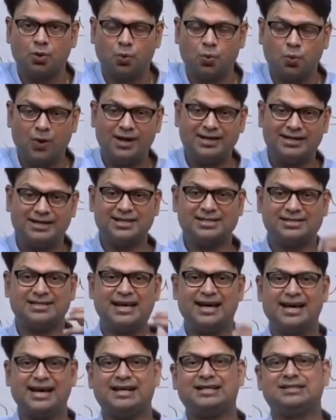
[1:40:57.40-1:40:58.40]
what is
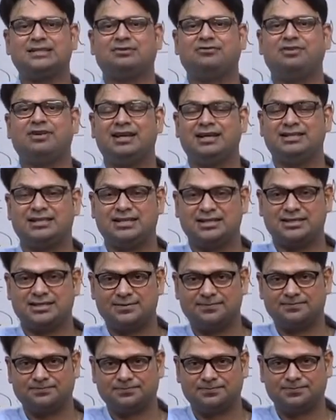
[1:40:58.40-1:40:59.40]
there in the
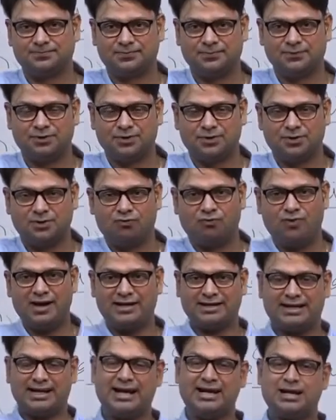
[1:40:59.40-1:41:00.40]
villages,
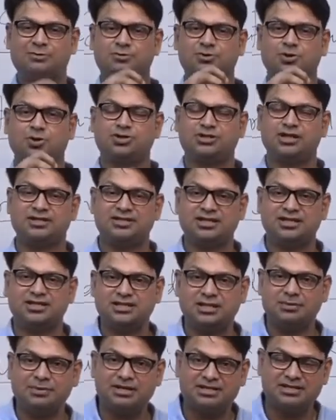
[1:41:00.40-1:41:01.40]
what kind of social
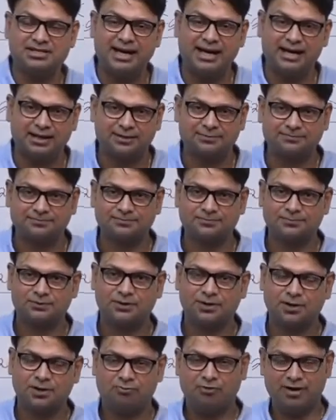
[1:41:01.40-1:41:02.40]
system is there,
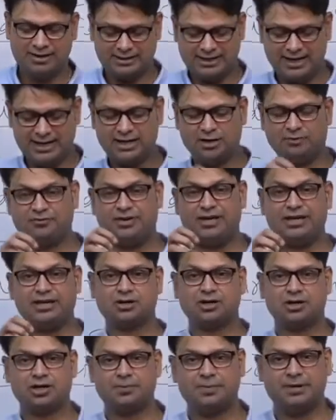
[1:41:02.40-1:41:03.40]
what kind of
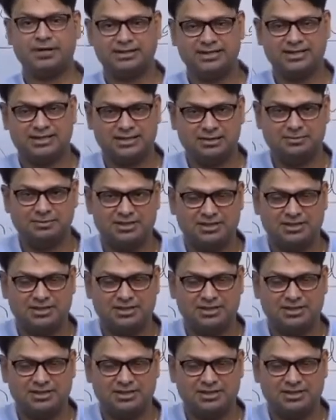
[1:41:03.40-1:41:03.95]
economic system